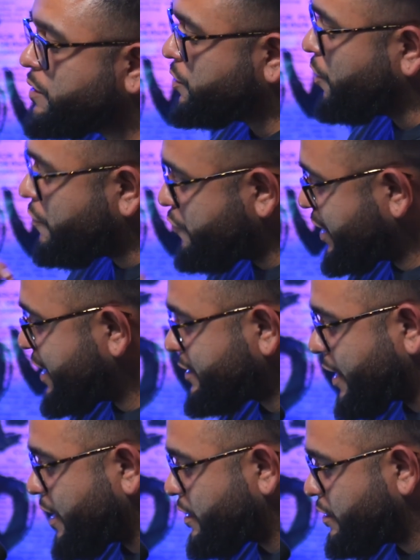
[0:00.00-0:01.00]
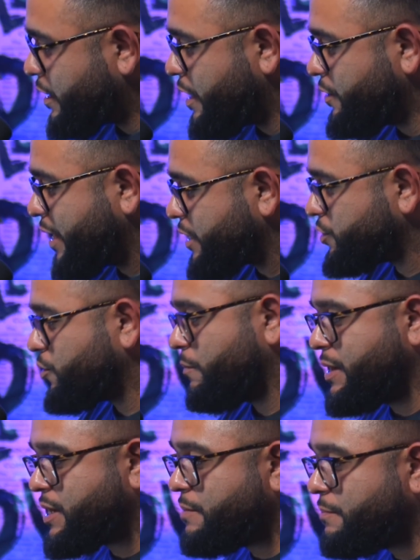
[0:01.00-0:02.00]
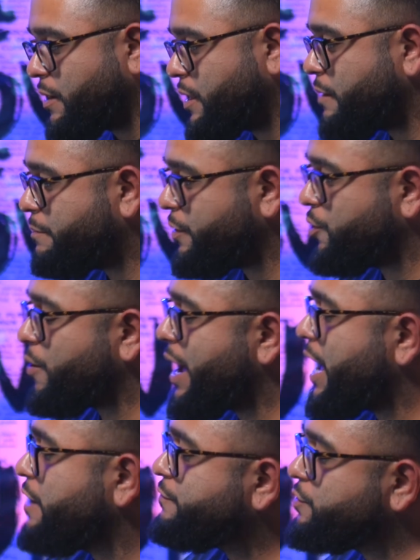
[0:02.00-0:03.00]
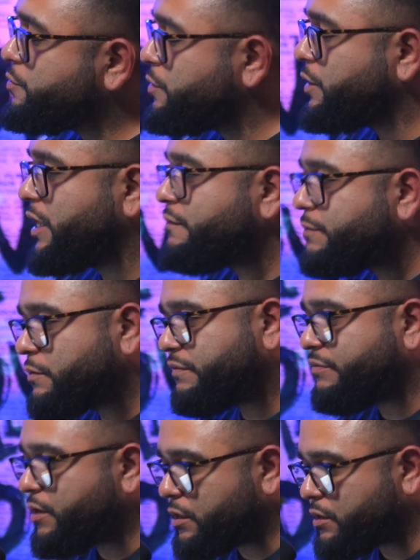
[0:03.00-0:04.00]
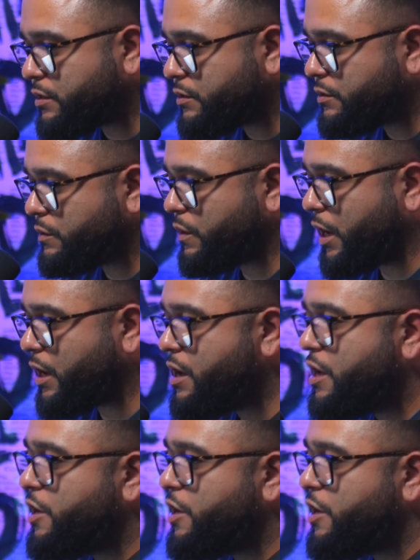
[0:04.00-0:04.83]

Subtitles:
Don't forget that. Yes, you're making money, but you have to lead from the front. Okay.